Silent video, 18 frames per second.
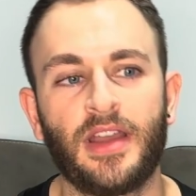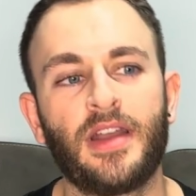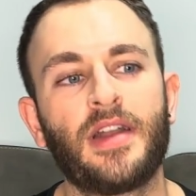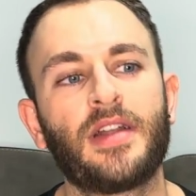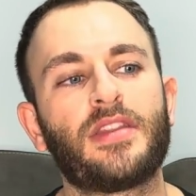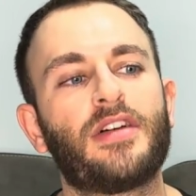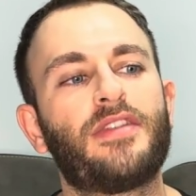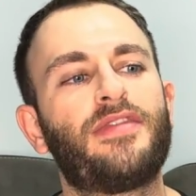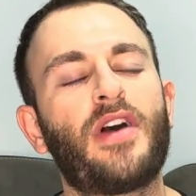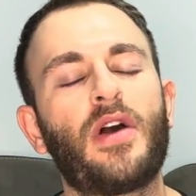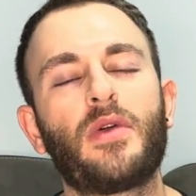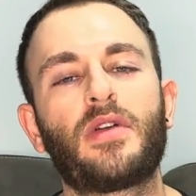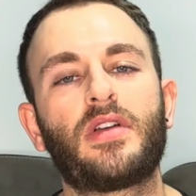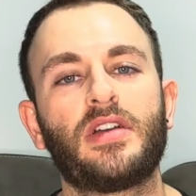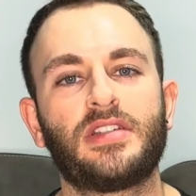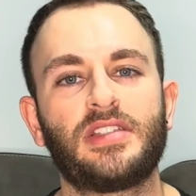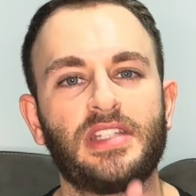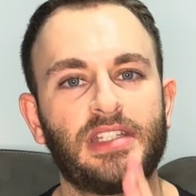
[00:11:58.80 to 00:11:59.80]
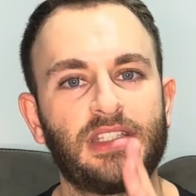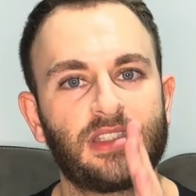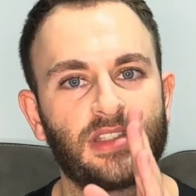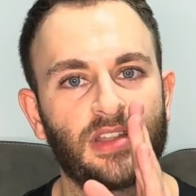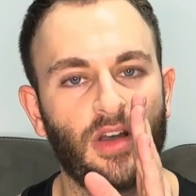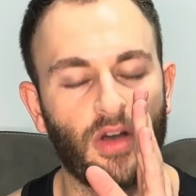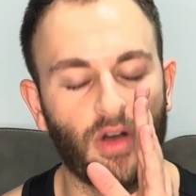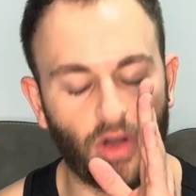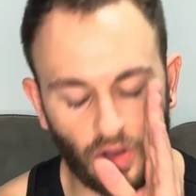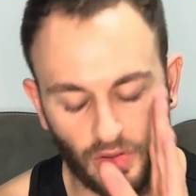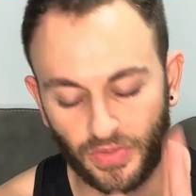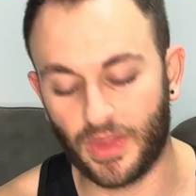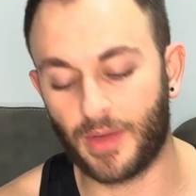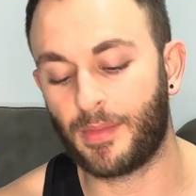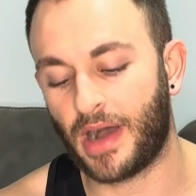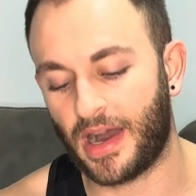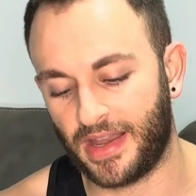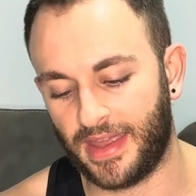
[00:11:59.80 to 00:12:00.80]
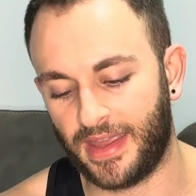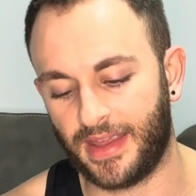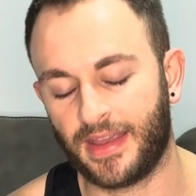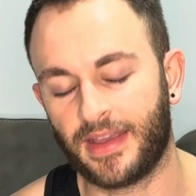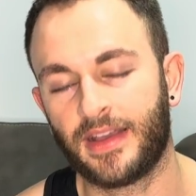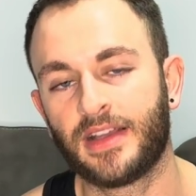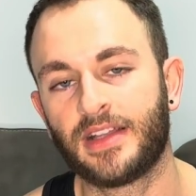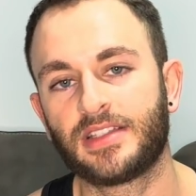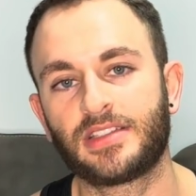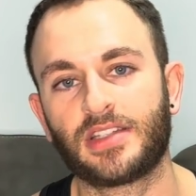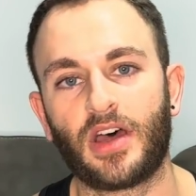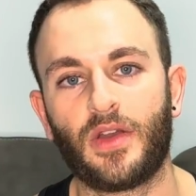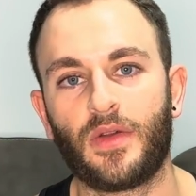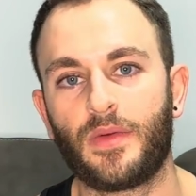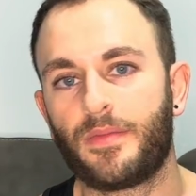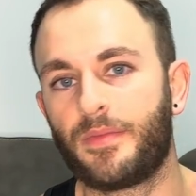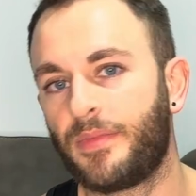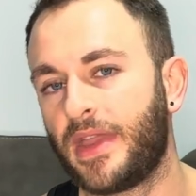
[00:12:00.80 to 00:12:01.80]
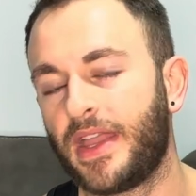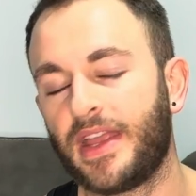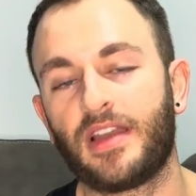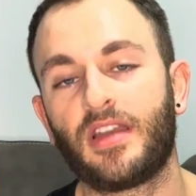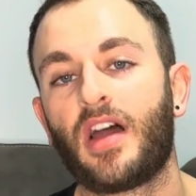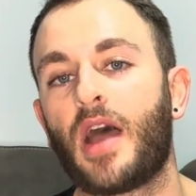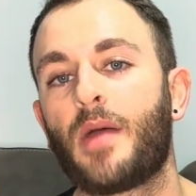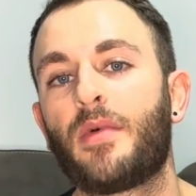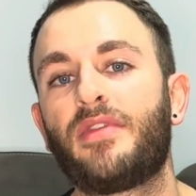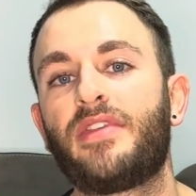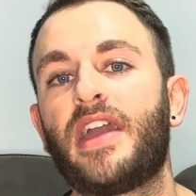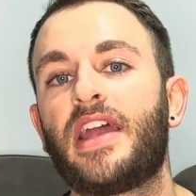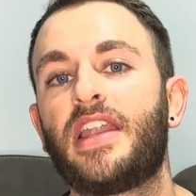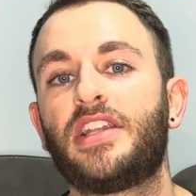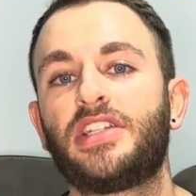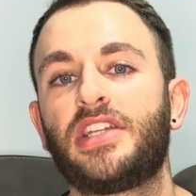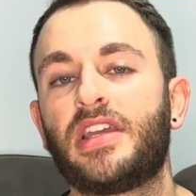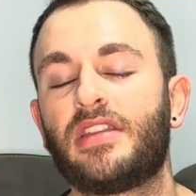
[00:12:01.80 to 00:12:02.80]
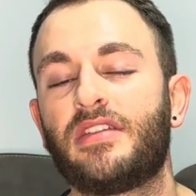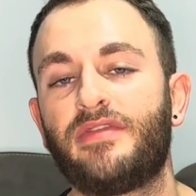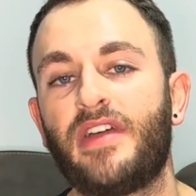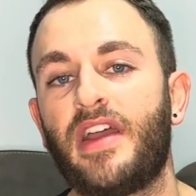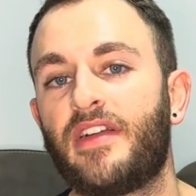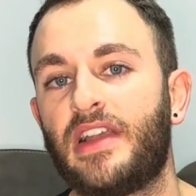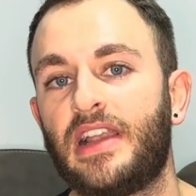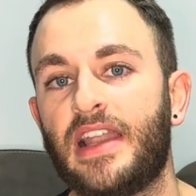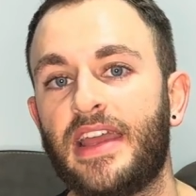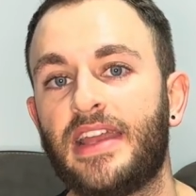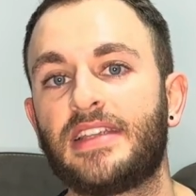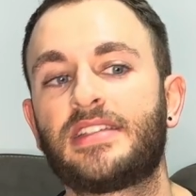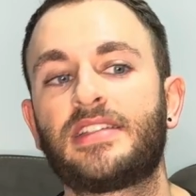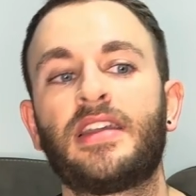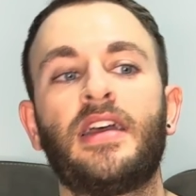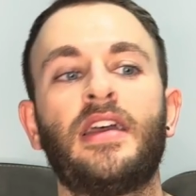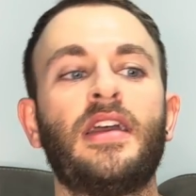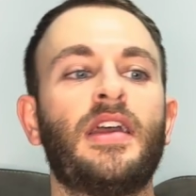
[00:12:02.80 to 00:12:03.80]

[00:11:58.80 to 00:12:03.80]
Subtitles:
The focus is on the money, so in line with the energy at the very least.